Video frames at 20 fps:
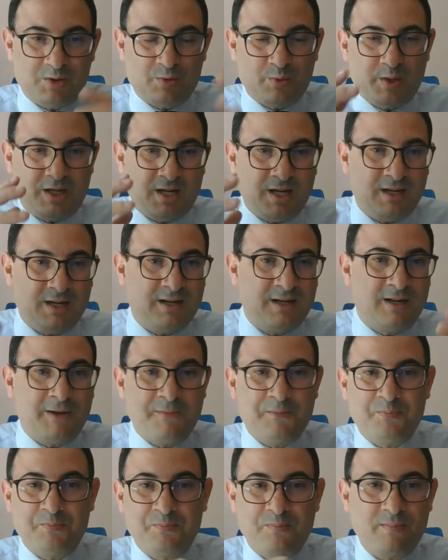we
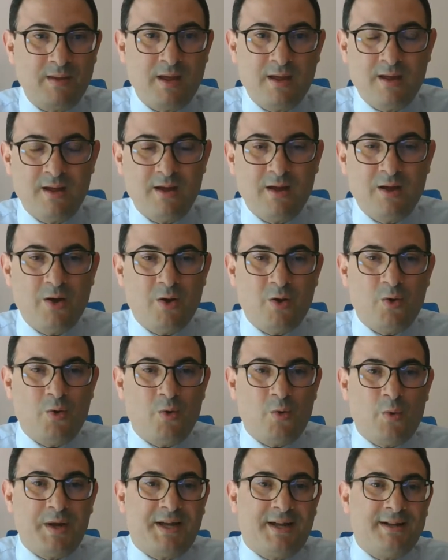
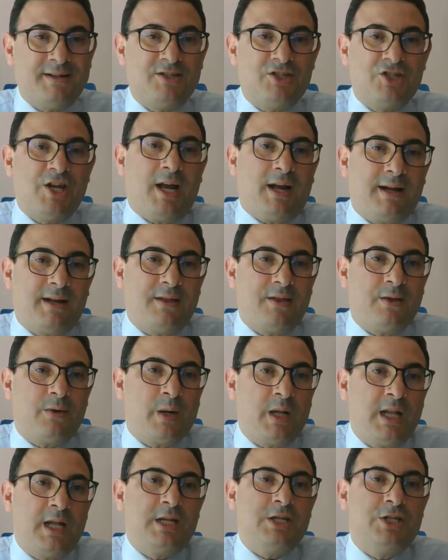can check the
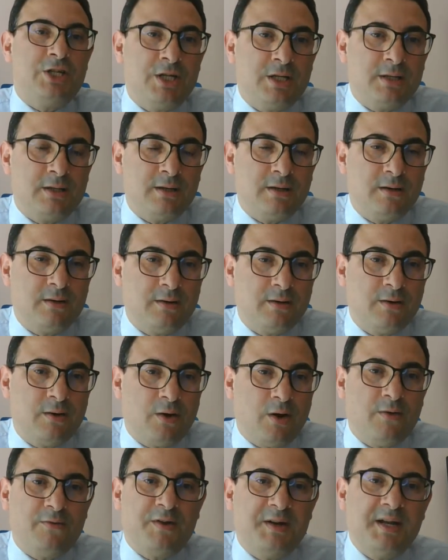relation
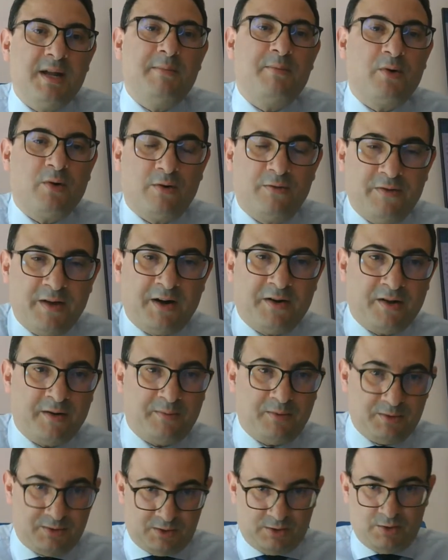of a number of
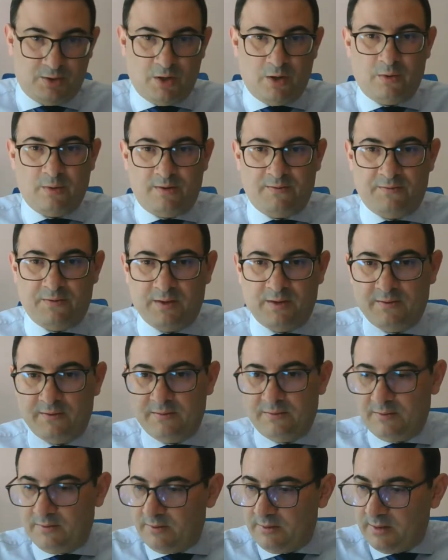variables. If
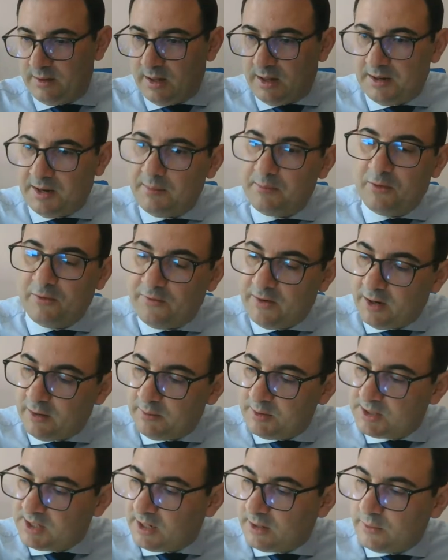a number of
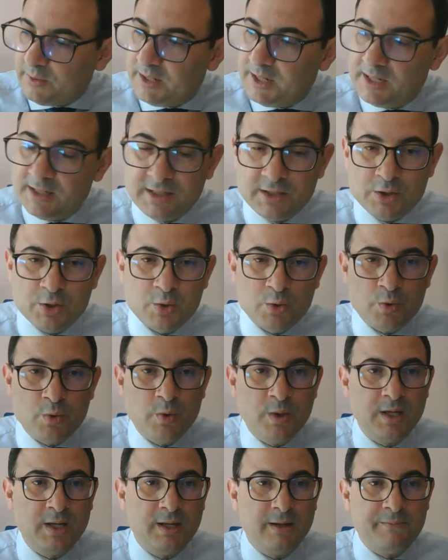variables are related
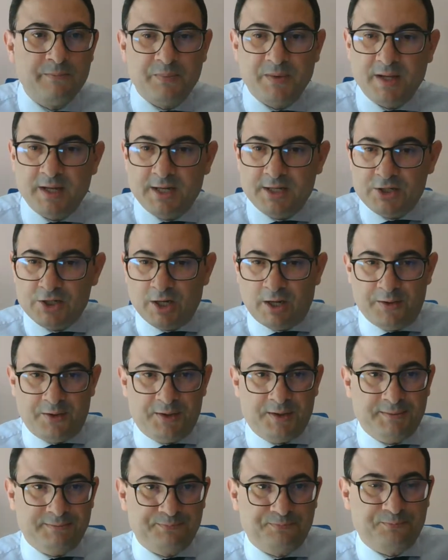to each
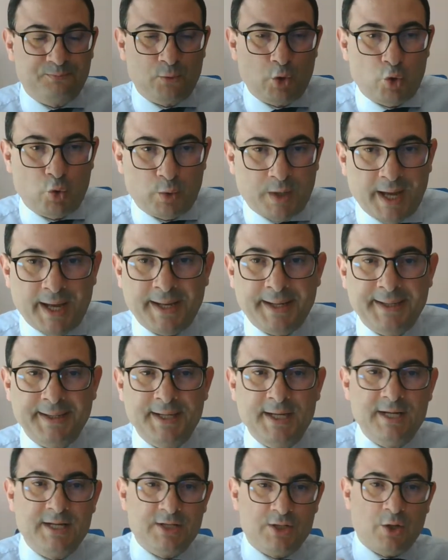other. Okay,
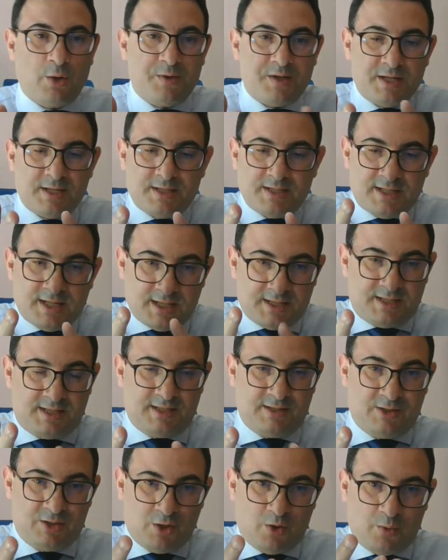so this is
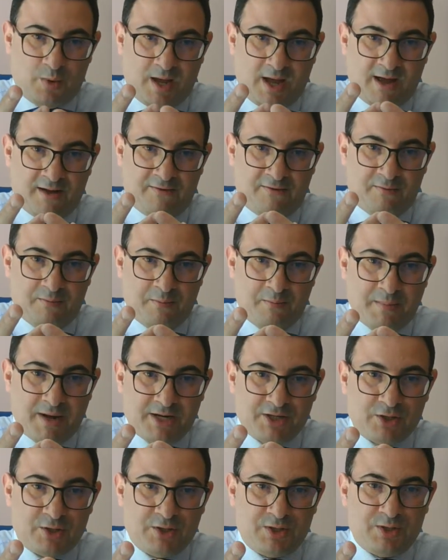this. So we have
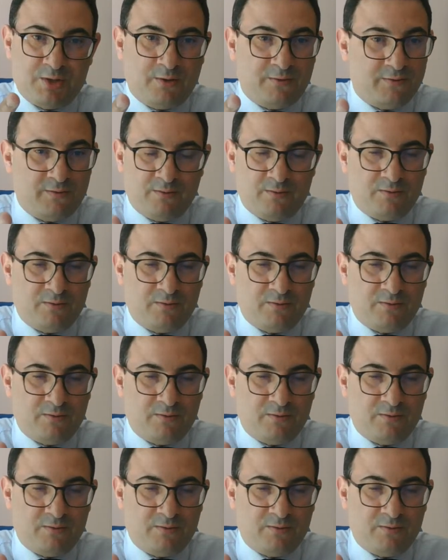measures of